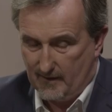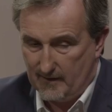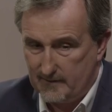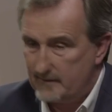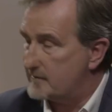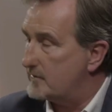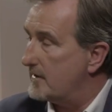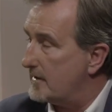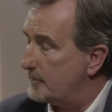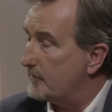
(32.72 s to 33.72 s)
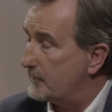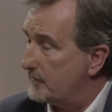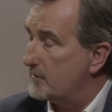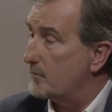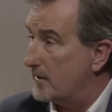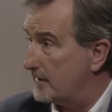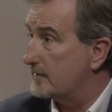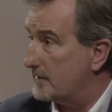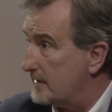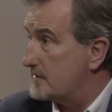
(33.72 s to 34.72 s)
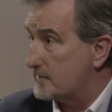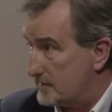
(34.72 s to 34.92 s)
I think that's going to happen sooner rather than later,